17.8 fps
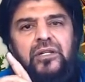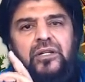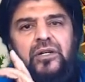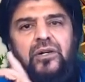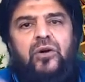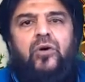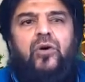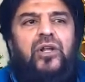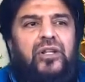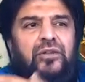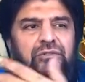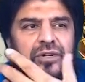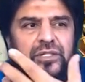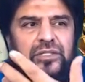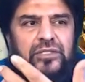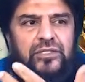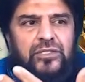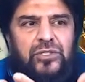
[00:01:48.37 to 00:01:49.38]
or
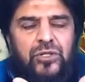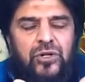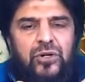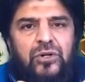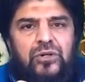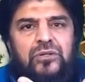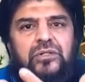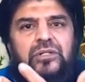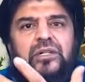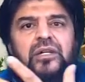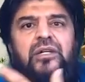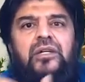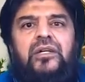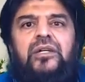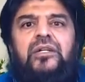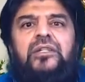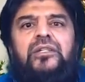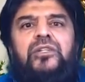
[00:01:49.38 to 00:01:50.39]
even your
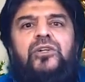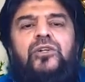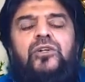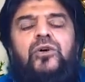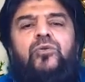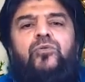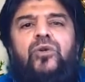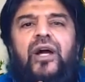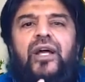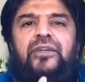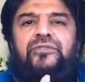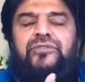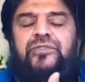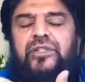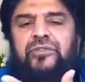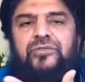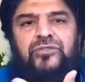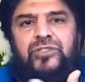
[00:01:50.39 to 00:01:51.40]
wife,
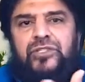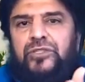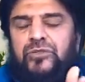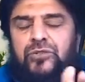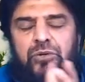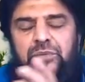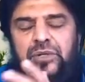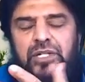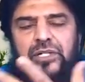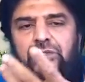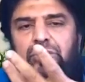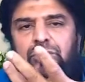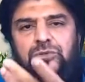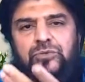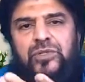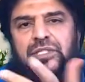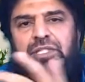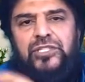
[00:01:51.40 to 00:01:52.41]
if nobody
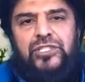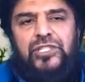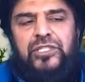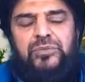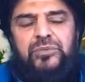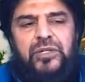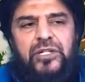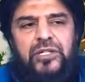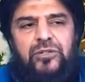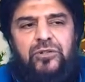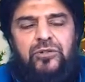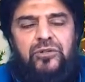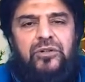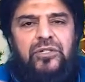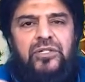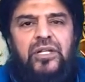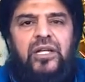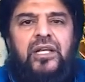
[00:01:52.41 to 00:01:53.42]
knows whether she is married or
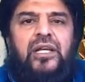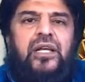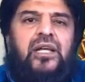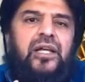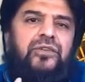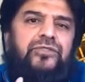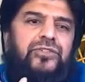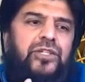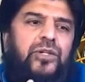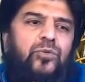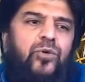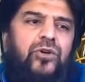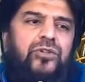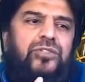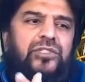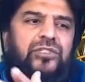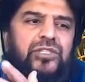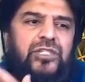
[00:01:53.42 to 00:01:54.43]
not, if she
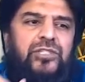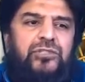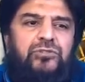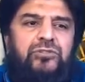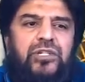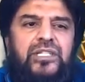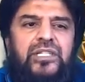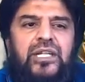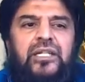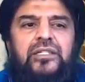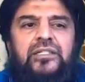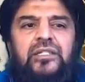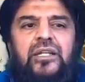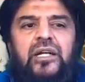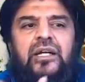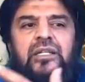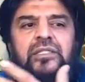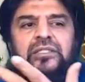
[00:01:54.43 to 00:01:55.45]
walks in the street and
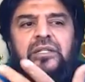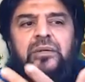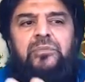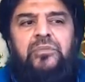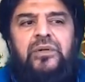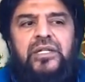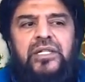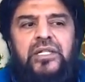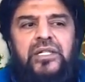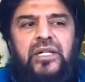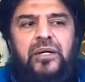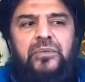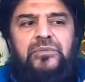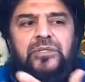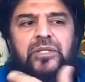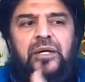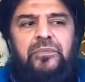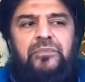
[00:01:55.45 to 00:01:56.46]
somebody
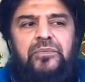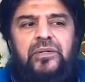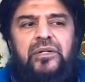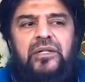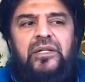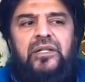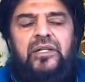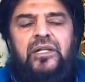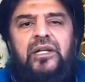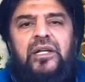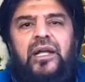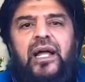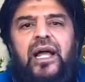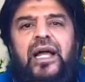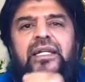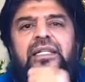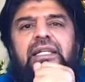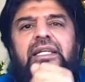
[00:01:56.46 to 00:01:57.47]
comes up
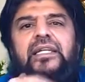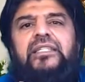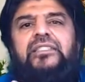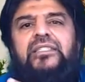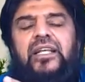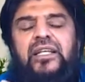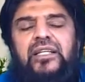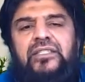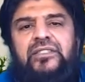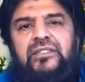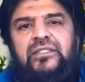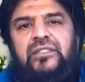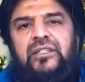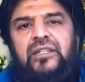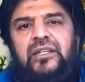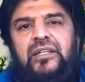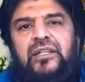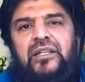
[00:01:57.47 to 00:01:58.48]
and he says
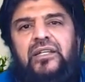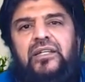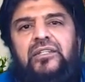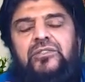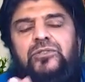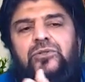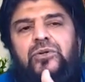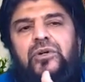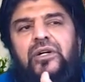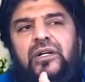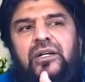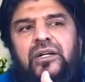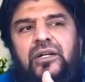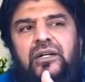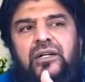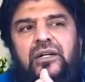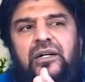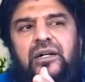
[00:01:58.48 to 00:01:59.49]
to her,
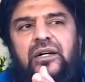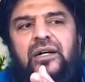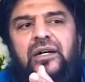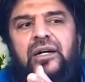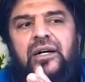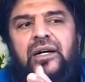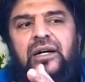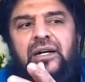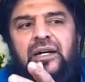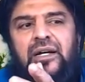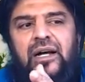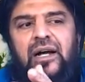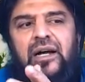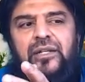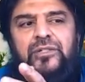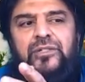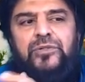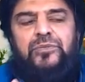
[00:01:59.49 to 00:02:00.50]

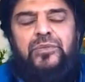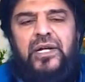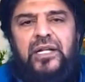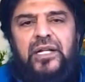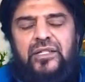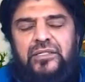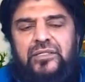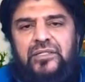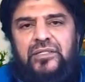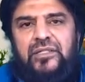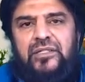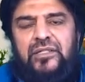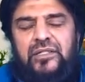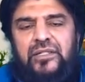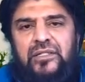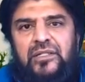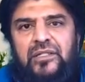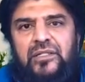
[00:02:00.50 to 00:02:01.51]
are you married?
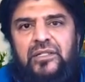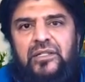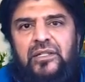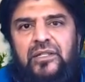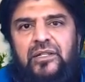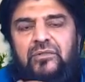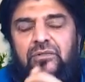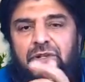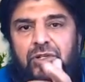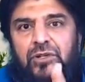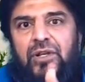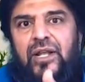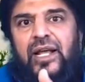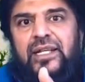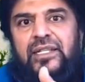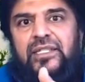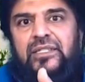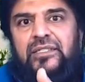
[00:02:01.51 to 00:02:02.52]
Will you
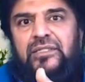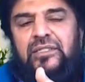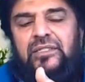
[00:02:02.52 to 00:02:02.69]
like it?